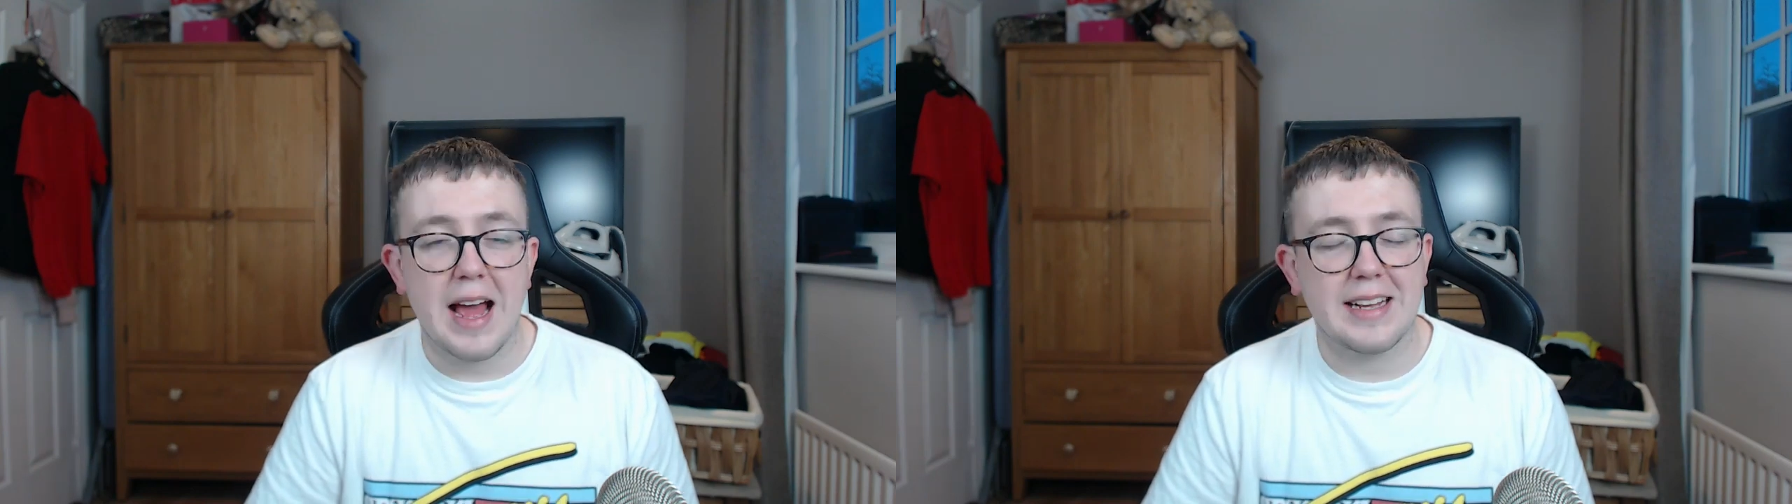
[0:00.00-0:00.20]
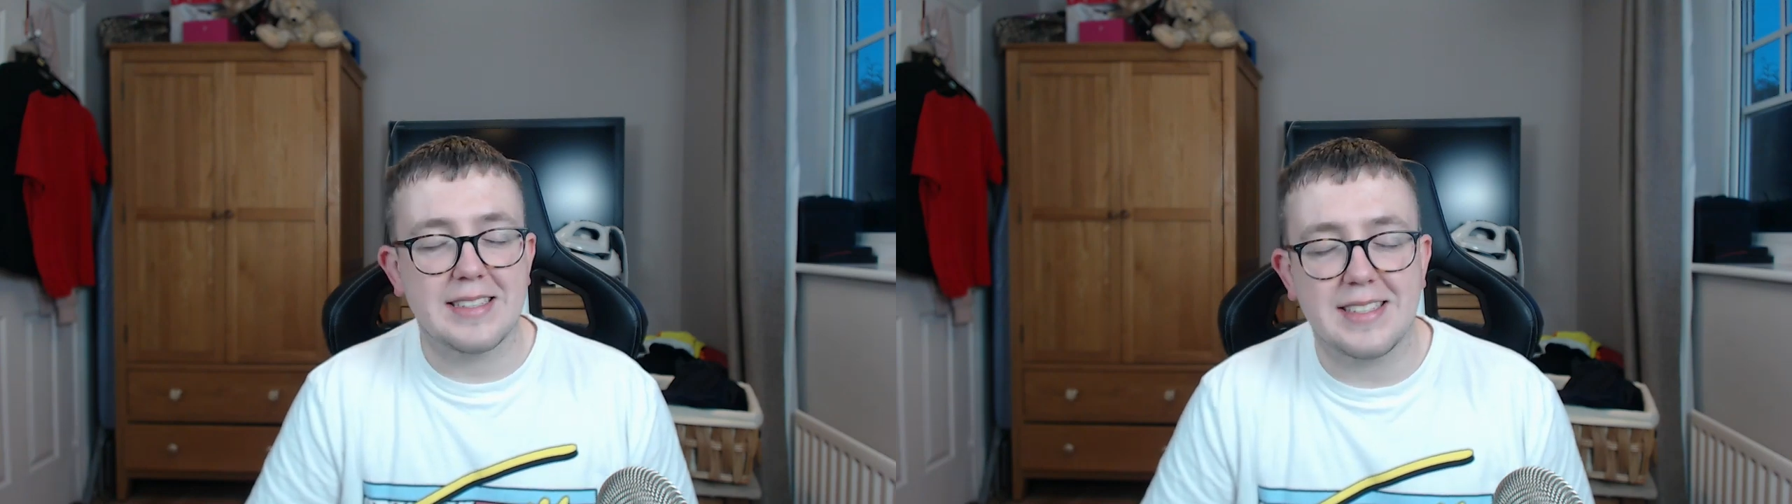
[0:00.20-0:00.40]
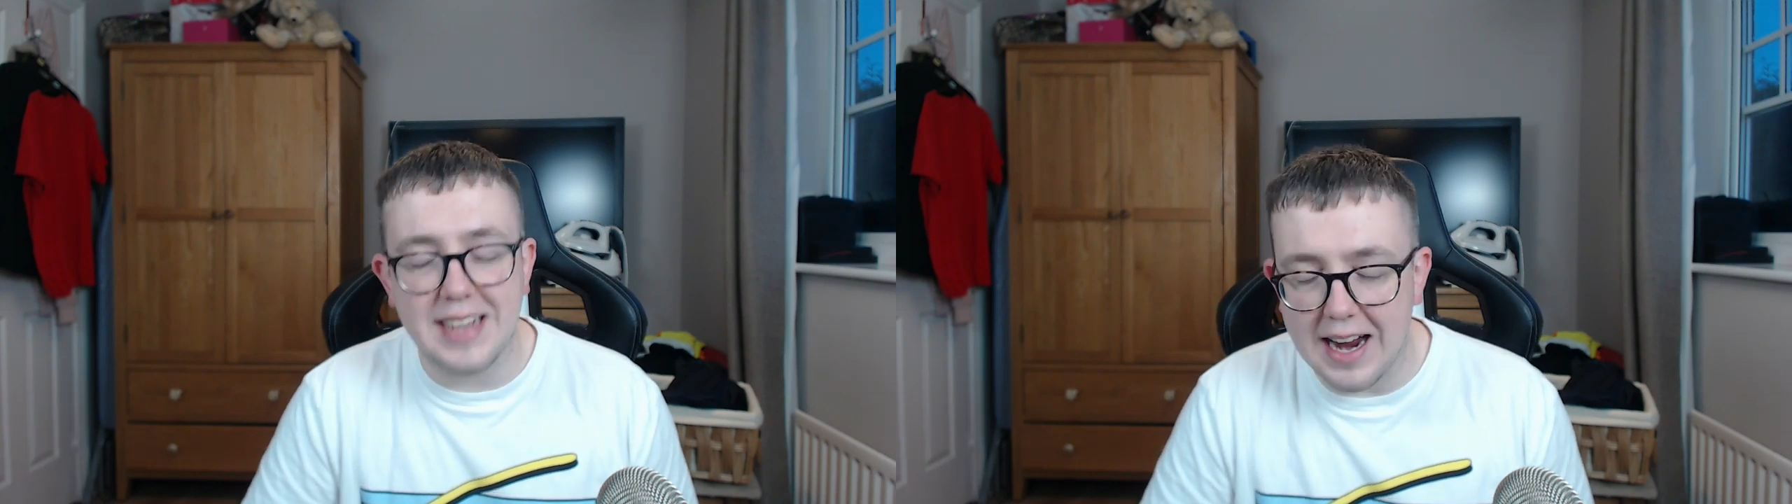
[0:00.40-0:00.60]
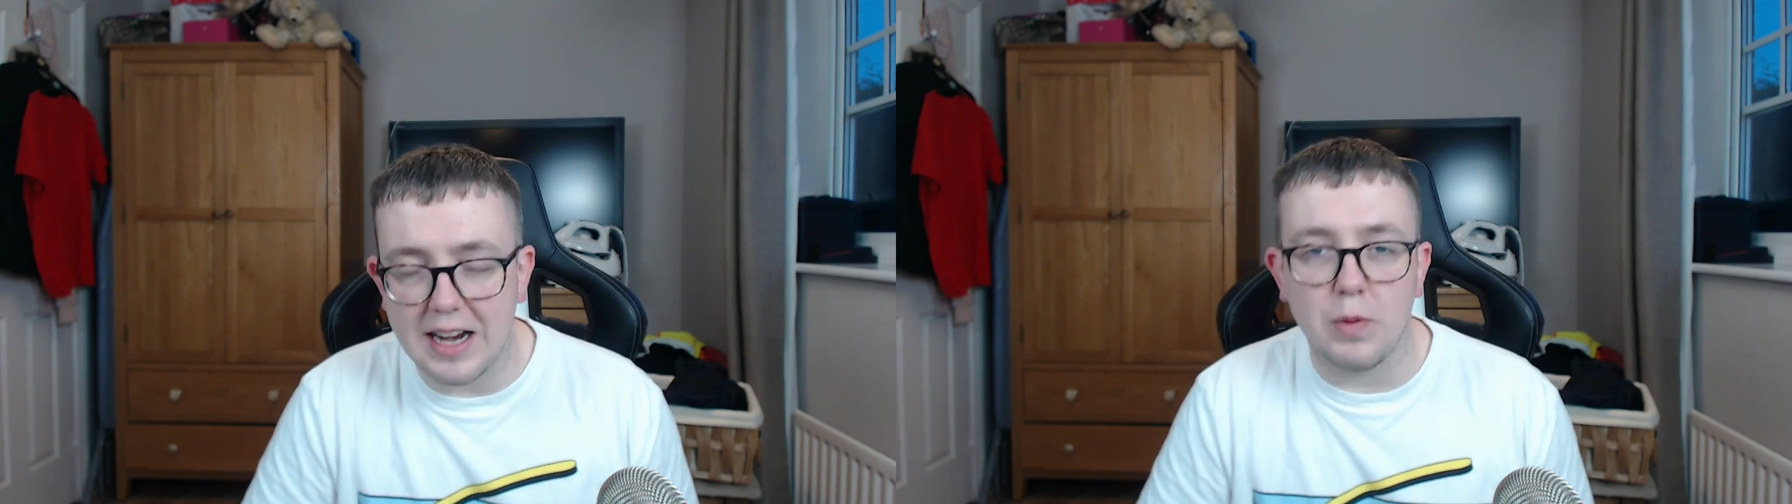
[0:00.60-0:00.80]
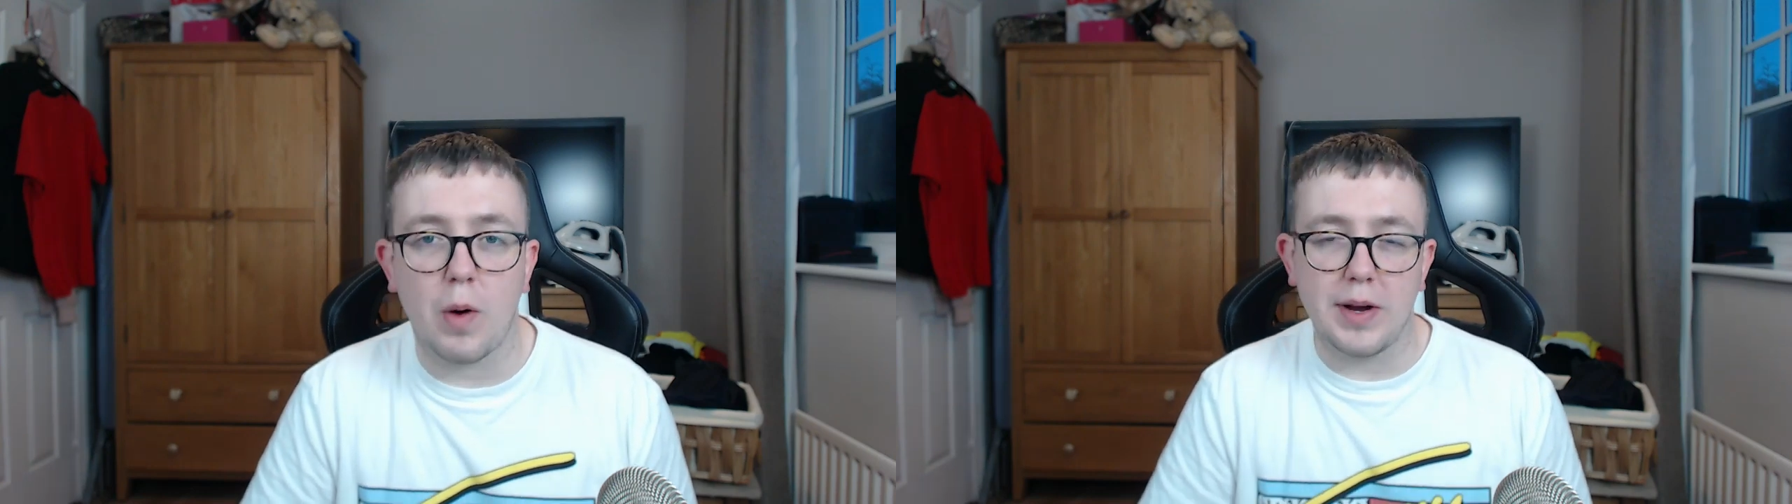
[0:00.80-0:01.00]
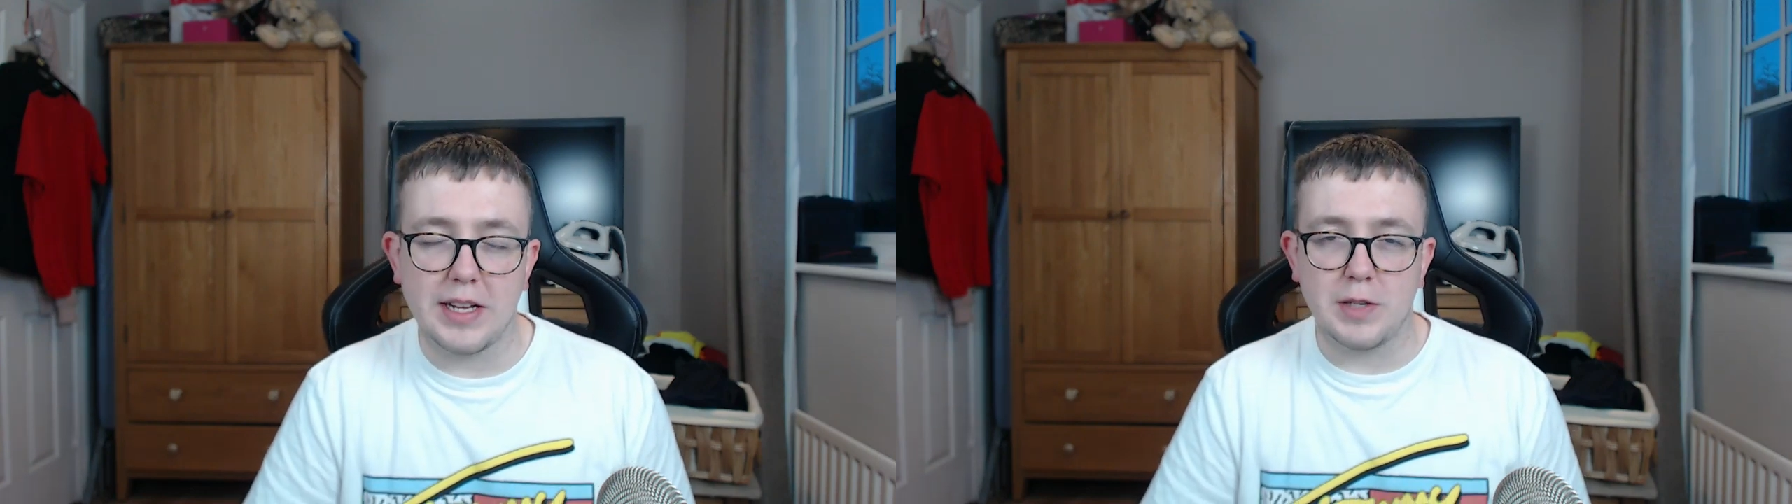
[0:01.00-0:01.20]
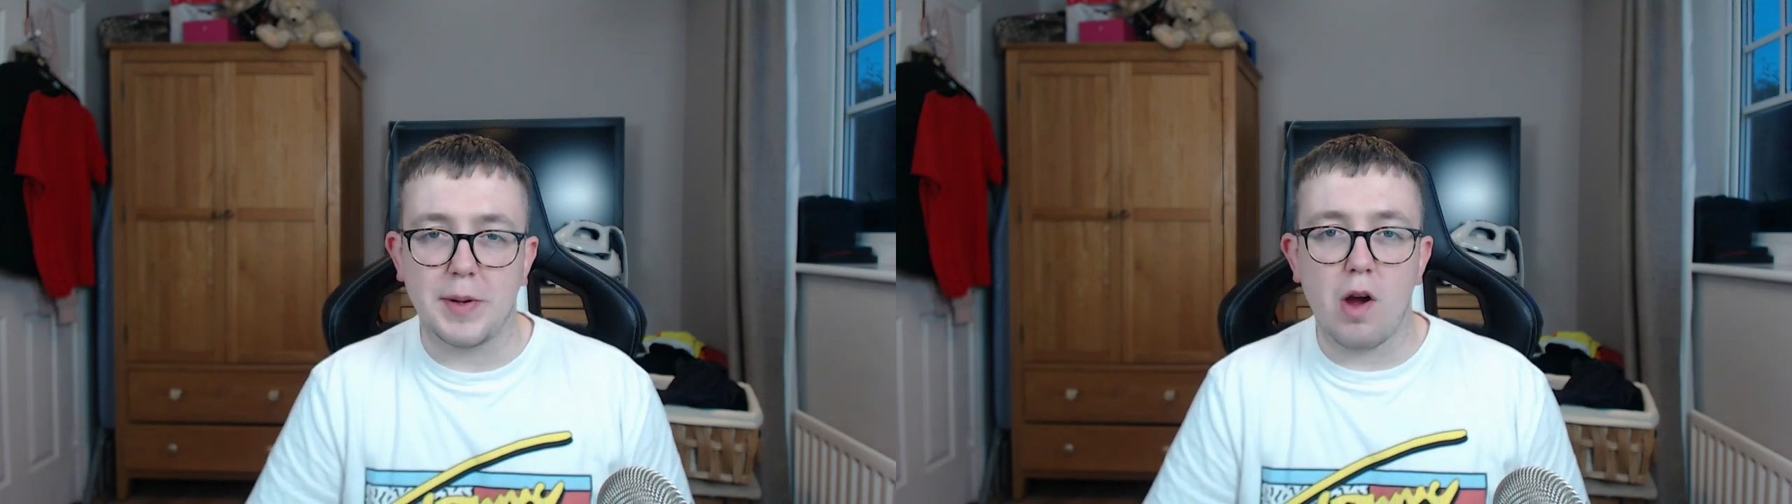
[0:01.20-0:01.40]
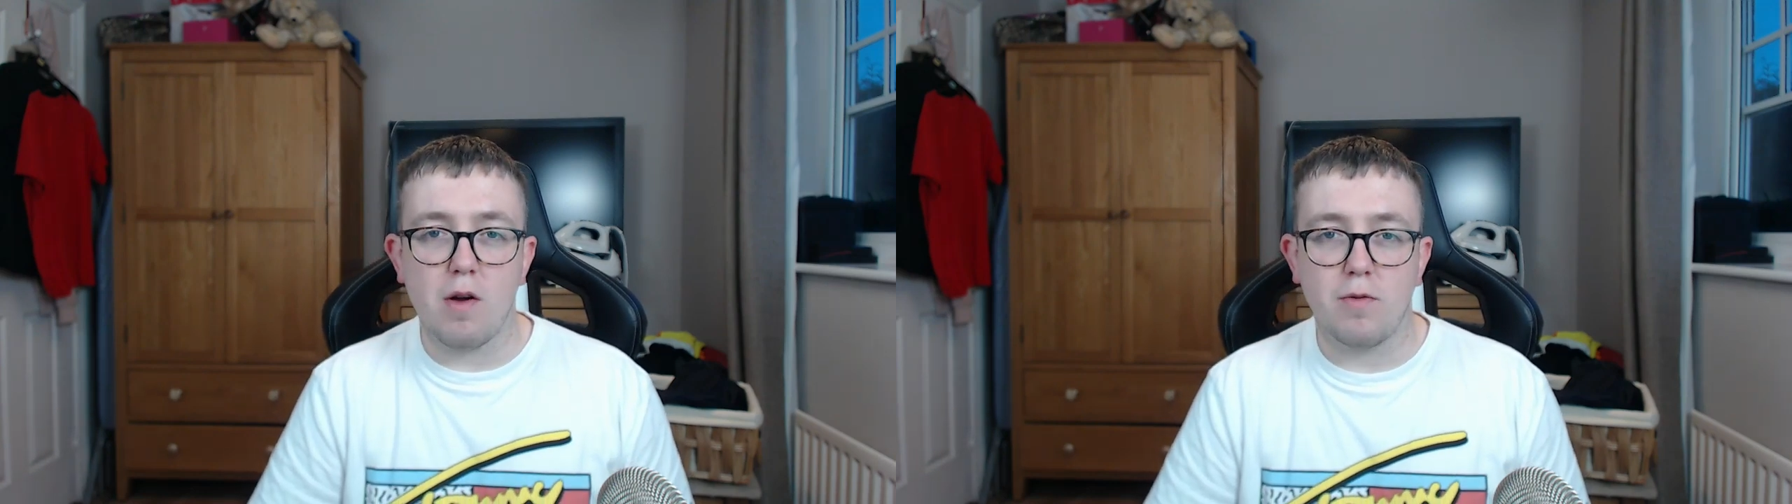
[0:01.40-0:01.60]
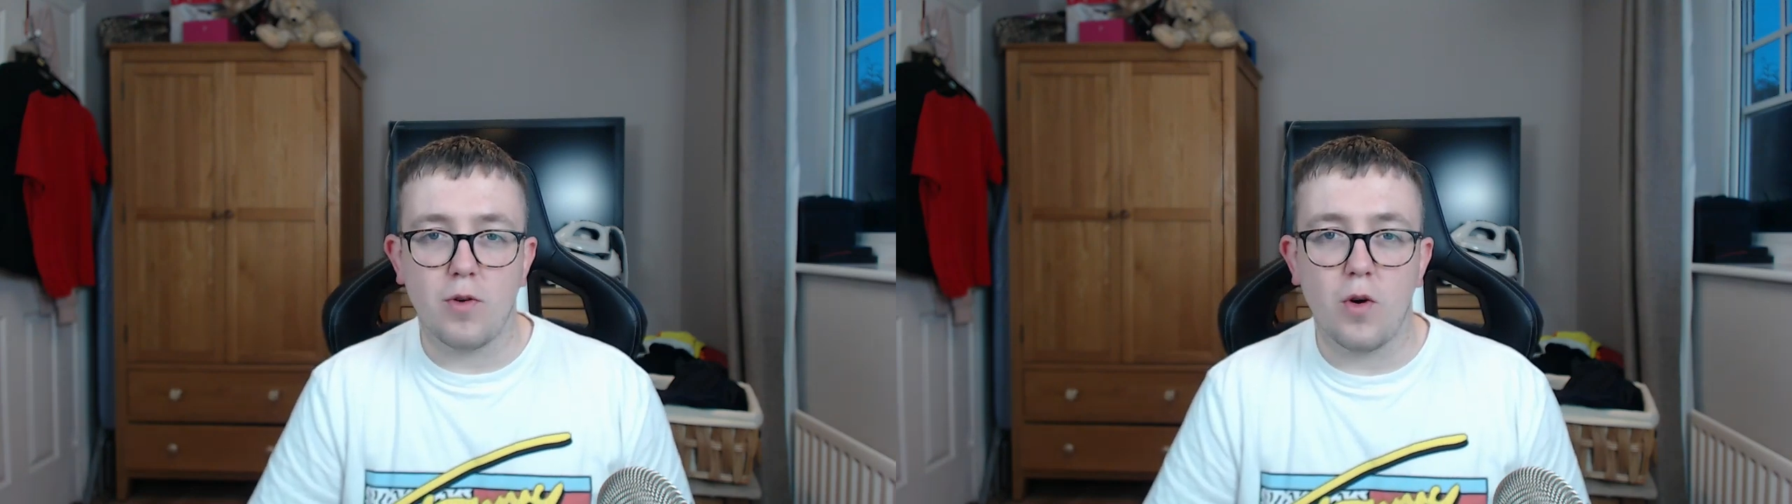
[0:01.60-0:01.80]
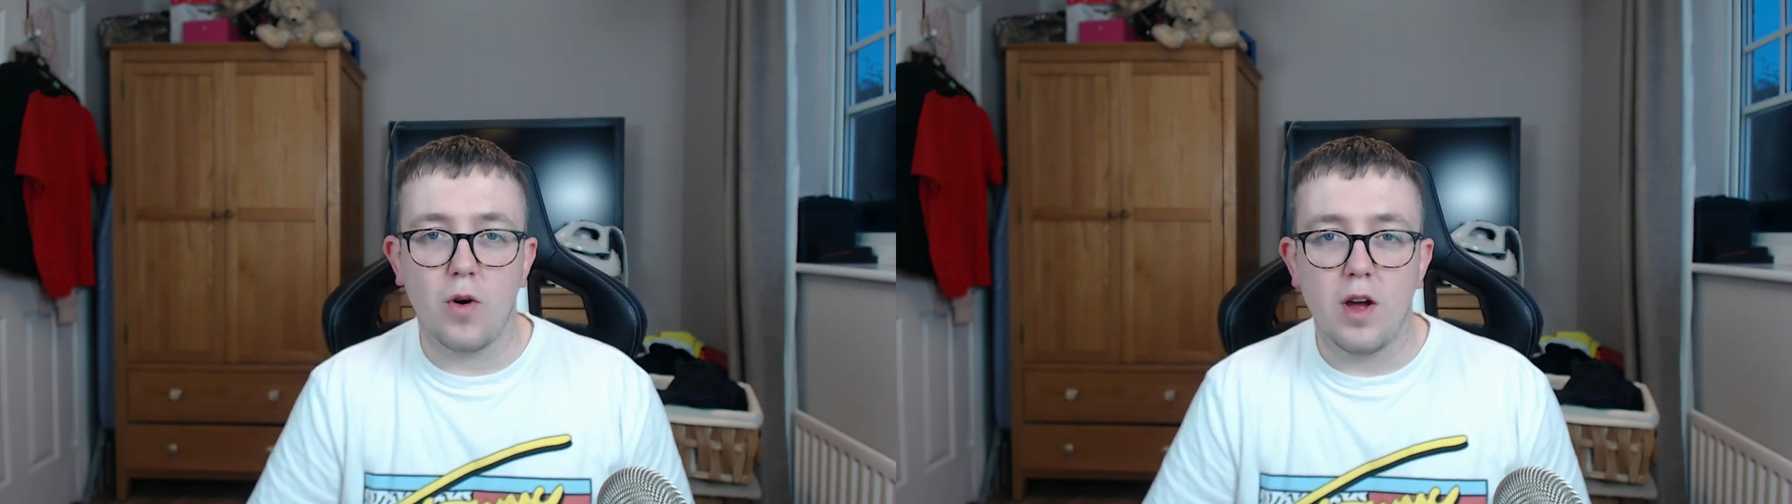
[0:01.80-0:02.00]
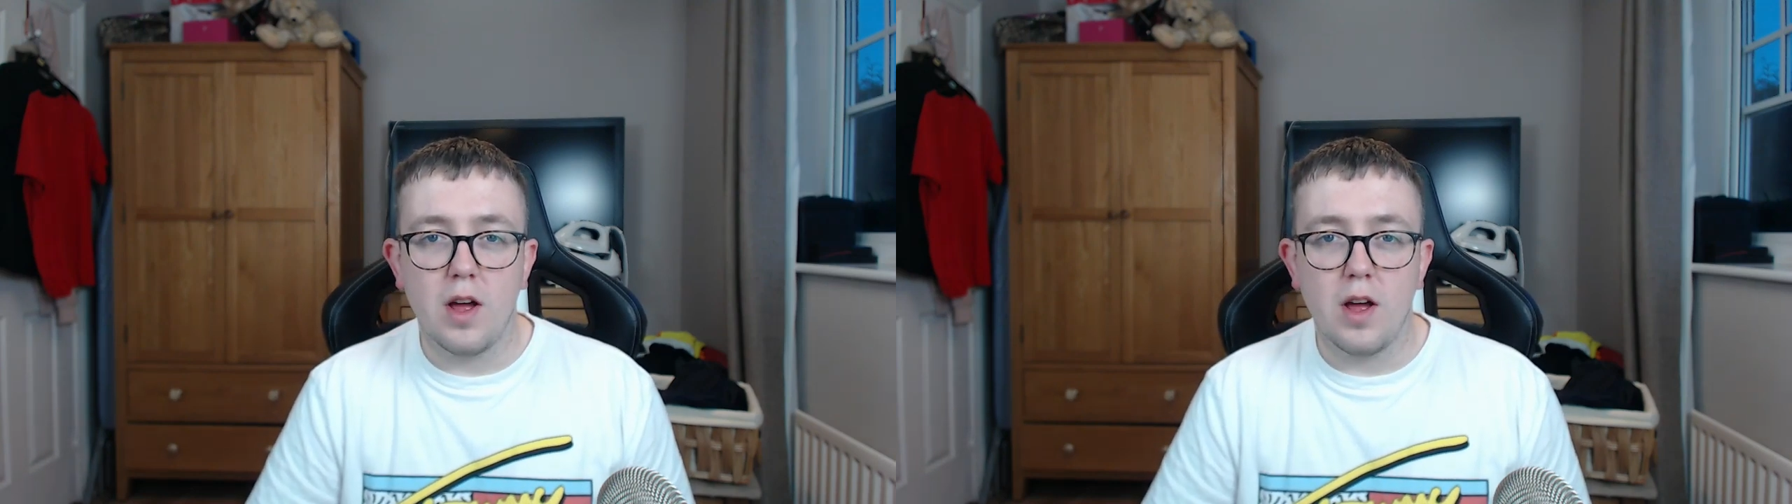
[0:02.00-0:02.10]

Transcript: exactly what we need to be going for.